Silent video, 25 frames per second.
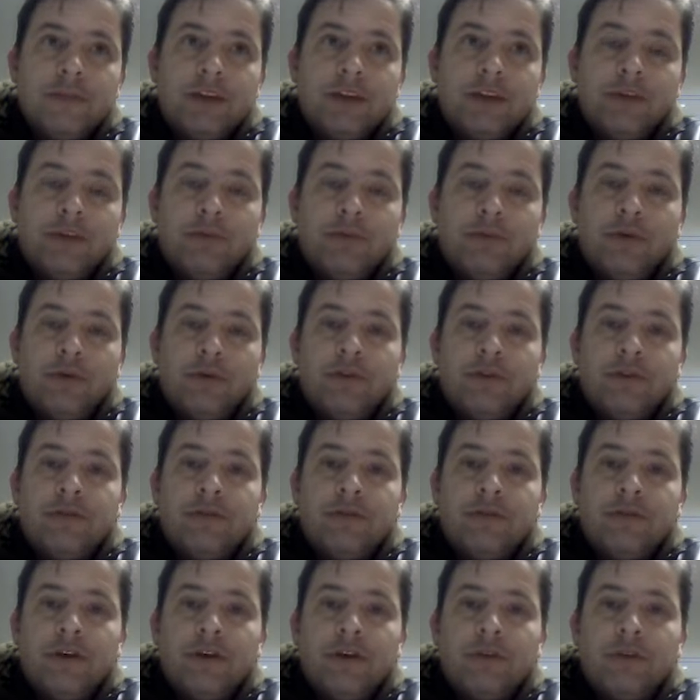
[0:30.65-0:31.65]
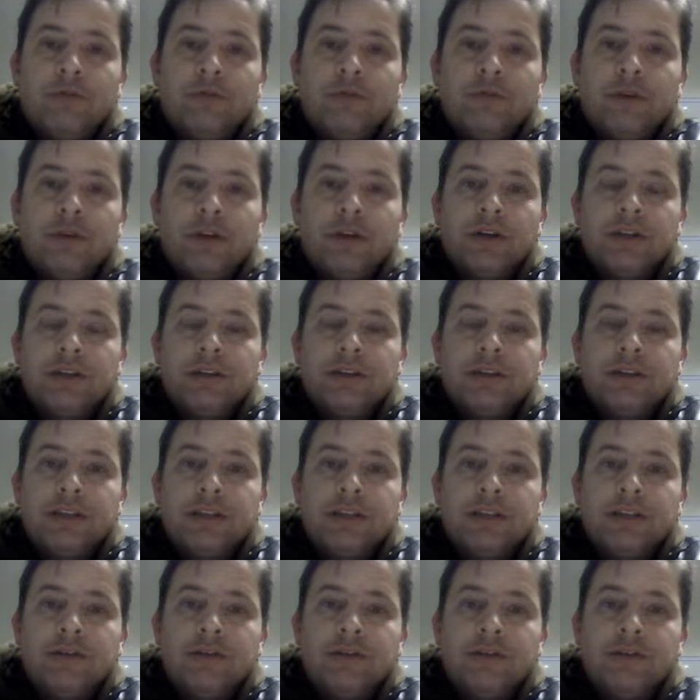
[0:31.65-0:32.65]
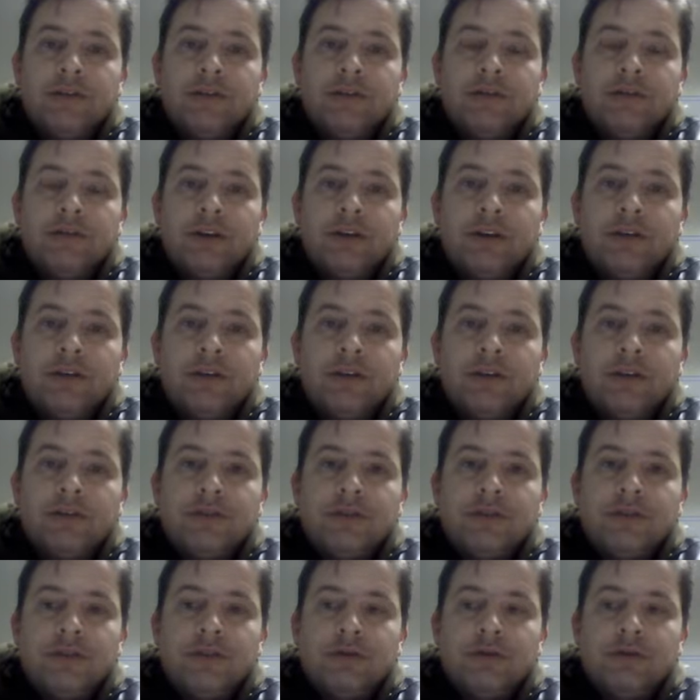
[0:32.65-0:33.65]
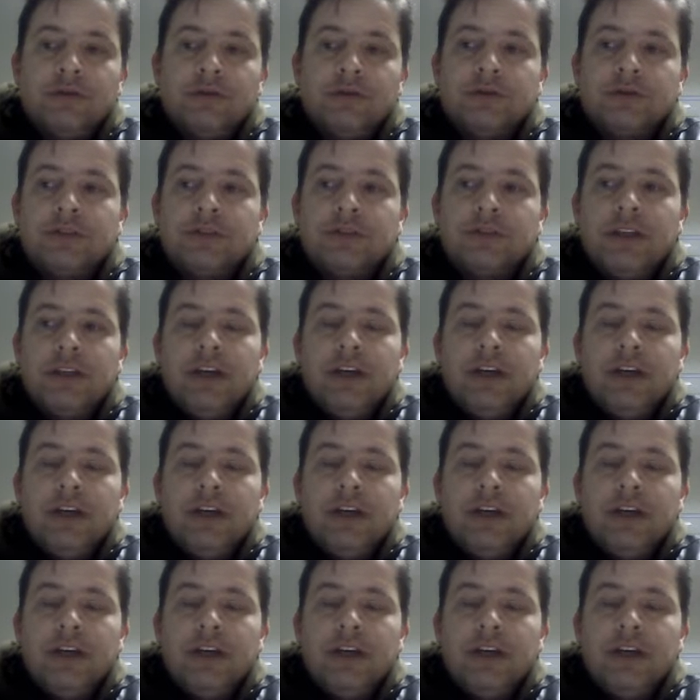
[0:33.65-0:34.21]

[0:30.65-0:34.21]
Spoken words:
importance of hard work, and so it's a value that she holds.